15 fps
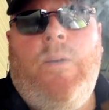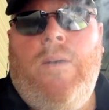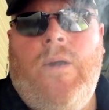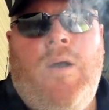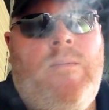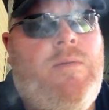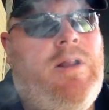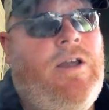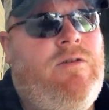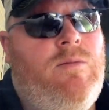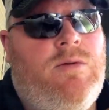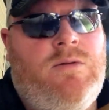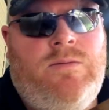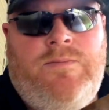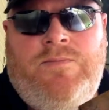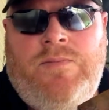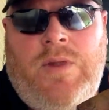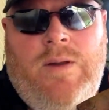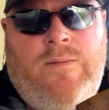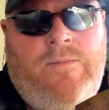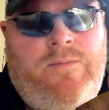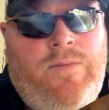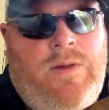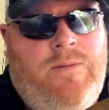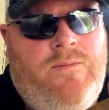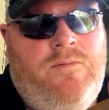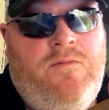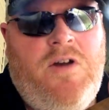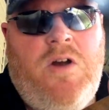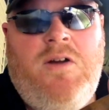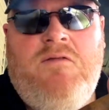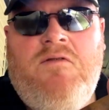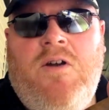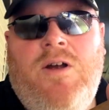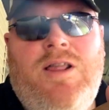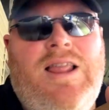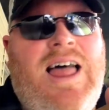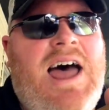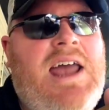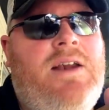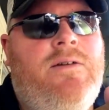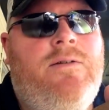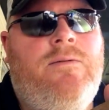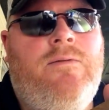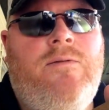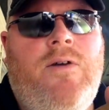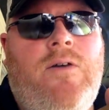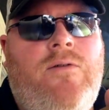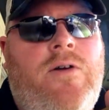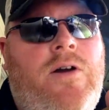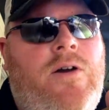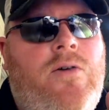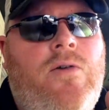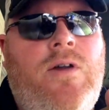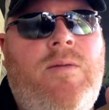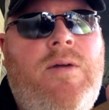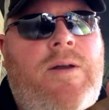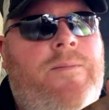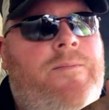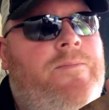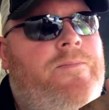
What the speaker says: Unbelievable. Very, very light, very, very creamy.